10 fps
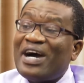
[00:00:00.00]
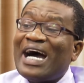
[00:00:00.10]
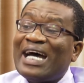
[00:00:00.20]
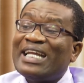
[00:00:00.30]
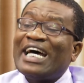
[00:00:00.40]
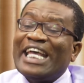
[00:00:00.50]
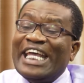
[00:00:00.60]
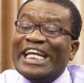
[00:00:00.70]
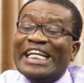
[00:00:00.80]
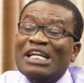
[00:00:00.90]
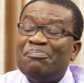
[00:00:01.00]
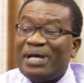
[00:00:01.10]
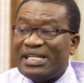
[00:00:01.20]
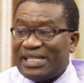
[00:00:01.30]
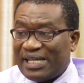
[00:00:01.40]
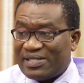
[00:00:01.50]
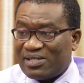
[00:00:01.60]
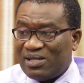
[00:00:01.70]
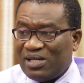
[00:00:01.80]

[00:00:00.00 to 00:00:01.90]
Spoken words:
other hidden paychecks